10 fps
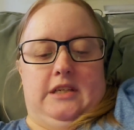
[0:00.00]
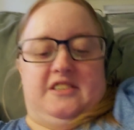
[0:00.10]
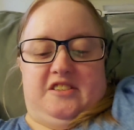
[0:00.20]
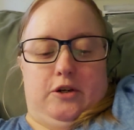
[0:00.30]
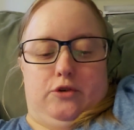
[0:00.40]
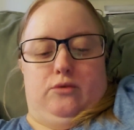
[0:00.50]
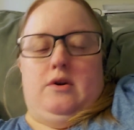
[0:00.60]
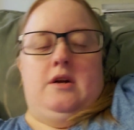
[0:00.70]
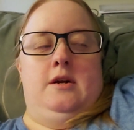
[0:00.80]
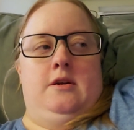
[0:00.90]
So,
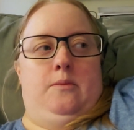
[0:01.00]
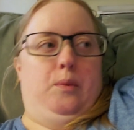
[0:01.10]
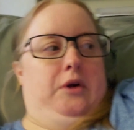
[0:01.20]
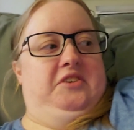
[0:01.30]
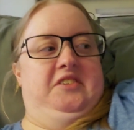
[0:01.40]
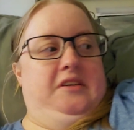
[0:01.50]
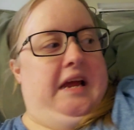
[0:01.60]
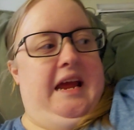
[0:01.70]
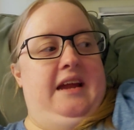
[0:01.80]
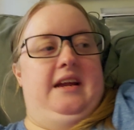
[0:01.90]
person
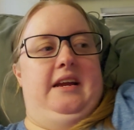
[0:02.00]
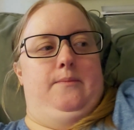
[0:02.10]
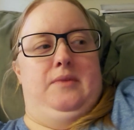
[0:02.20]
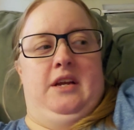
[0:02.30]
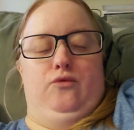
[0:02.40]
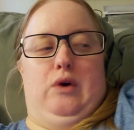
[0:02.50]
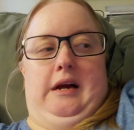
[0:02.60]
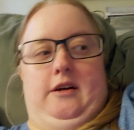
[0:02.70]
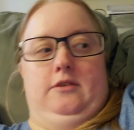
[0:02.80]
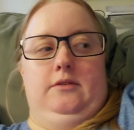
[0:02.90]
A,
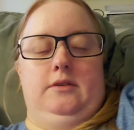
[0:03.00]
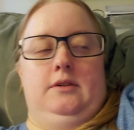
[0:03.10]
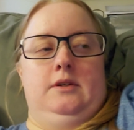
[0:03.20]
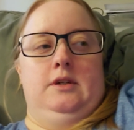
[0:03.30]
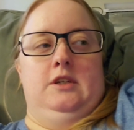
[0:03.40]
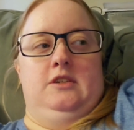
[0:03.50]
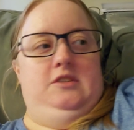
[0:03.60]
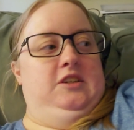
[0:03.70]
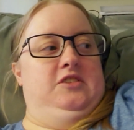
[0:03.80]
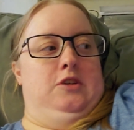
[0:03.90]
meanwhile,
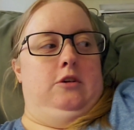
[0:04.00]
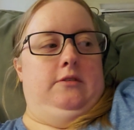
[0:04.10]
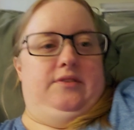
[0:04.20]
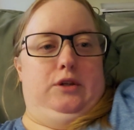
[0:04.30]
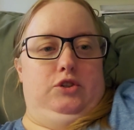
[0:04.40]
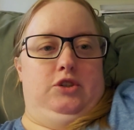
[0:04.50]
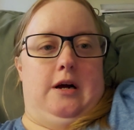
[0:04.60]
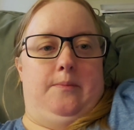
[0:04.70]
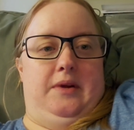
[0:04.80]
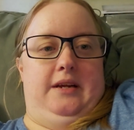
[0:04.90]
does all of their
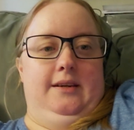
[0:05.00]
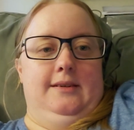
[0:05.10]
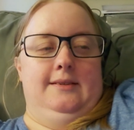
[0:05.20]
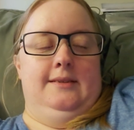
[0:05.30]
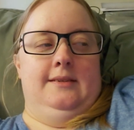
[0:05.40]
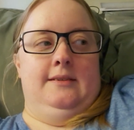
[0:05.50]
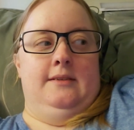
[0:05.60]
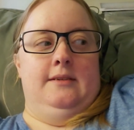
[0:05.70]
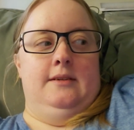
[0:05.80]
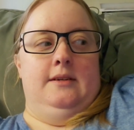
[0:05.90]
shopping
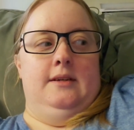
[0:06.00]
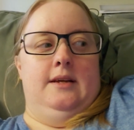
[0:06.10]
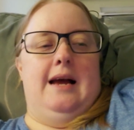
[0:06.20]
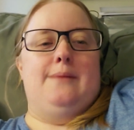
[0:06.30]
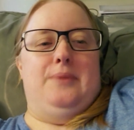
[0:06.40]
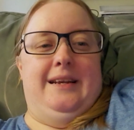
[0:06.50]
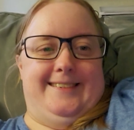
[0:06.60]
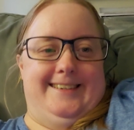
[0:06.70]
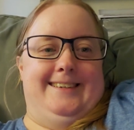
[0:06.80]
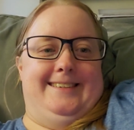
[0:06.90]
at
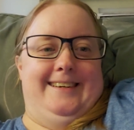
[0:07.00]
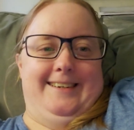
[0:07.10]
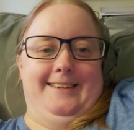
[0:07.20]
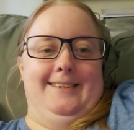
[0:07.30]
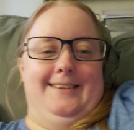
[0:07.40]
PCC